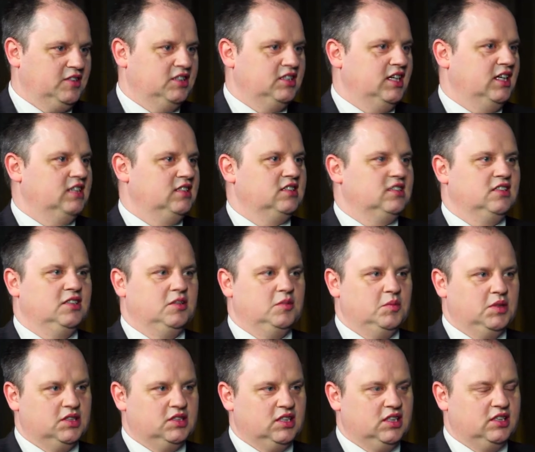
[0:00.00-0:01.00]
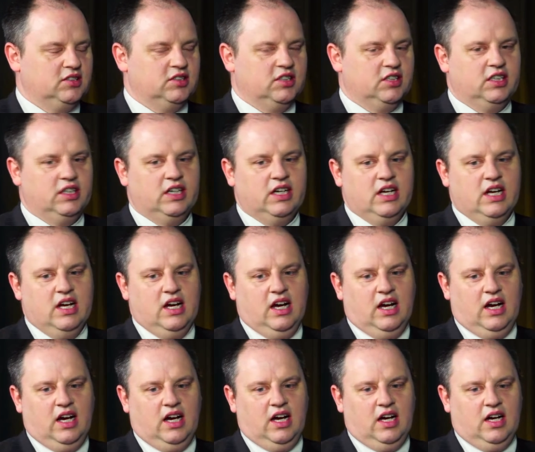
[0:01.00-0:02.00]
to test them, etc.
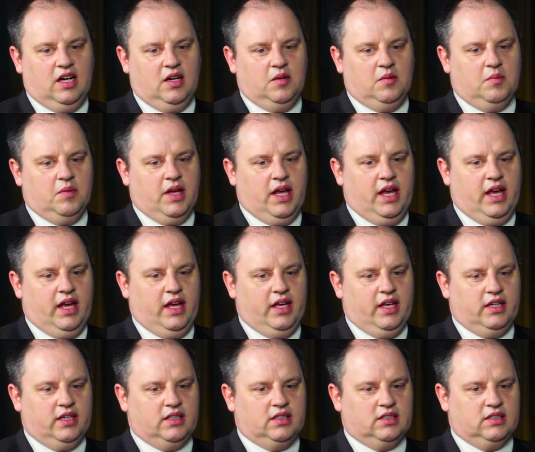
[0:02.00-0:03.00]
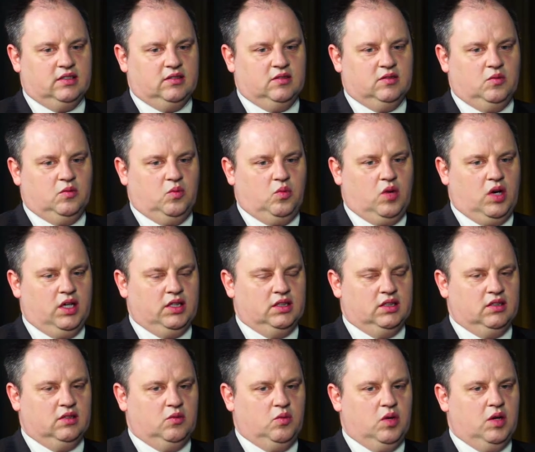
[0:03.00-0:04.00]
Um, and
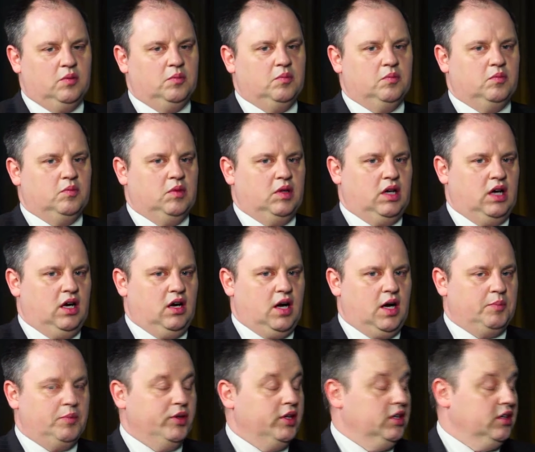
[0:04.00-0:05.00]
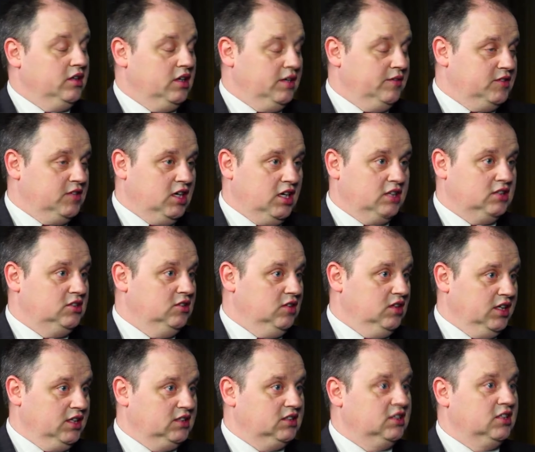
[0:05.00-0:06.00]
one one uh, operator that I've talked to
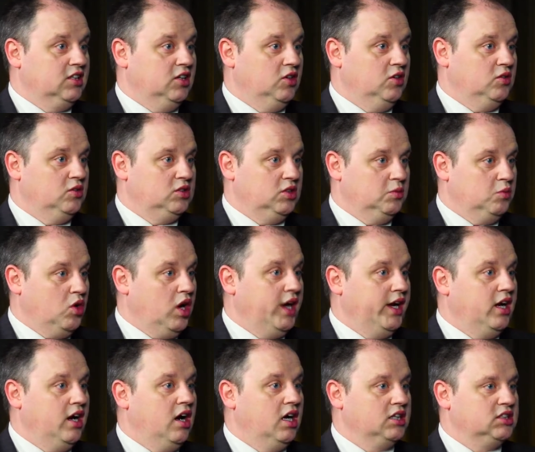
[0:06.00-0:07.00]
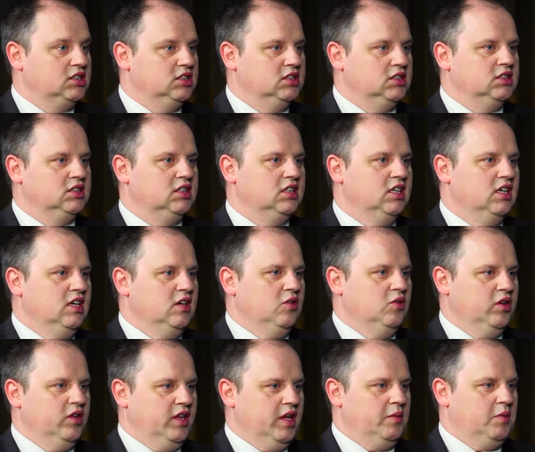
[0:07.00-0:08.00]
like to go to wine auctions
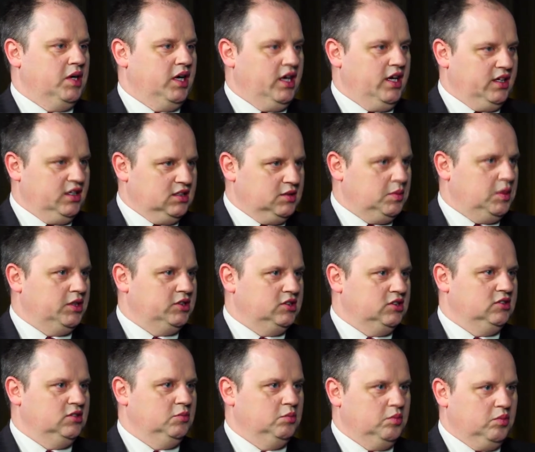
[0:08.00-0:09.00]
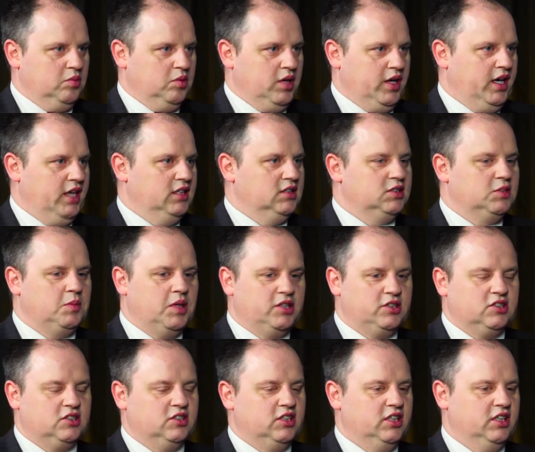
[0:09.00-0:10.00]
where they buy special brands,
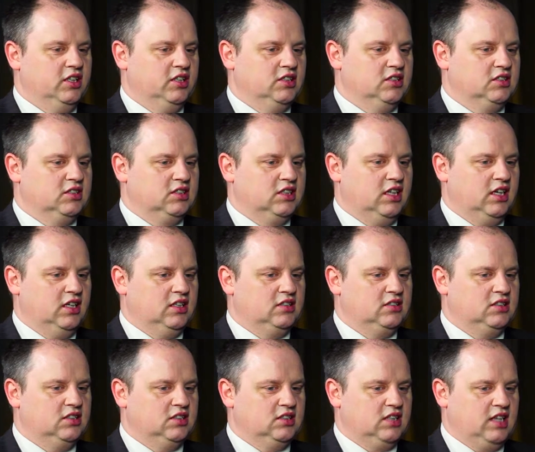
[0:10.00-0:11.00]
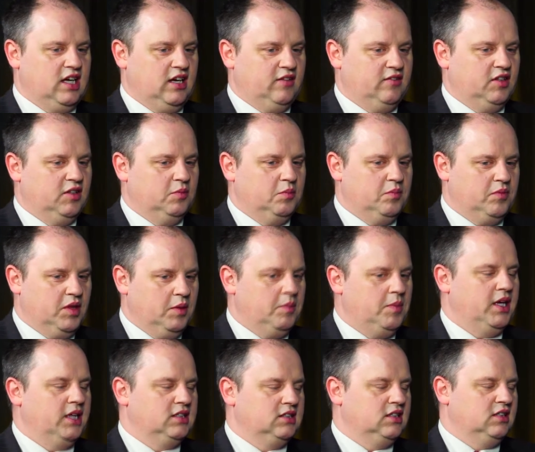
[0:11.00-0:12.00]
special years, uh, just to have the the
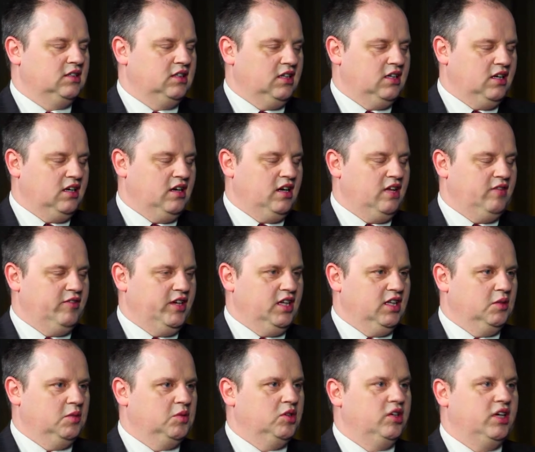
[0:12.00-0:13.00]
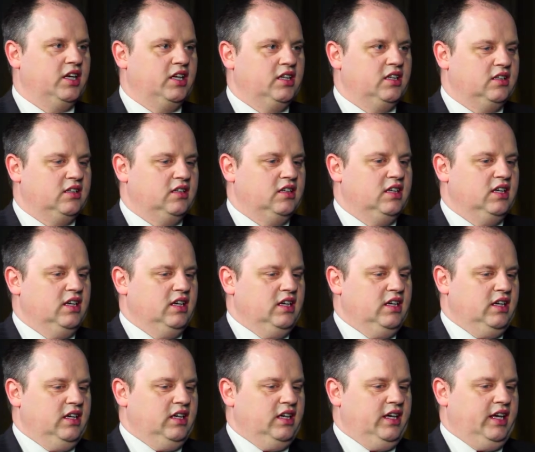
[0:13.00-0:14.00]
best available. And it
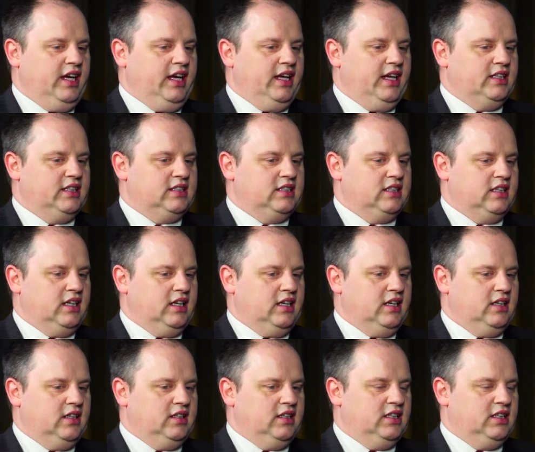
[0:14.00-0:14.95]
it's uh,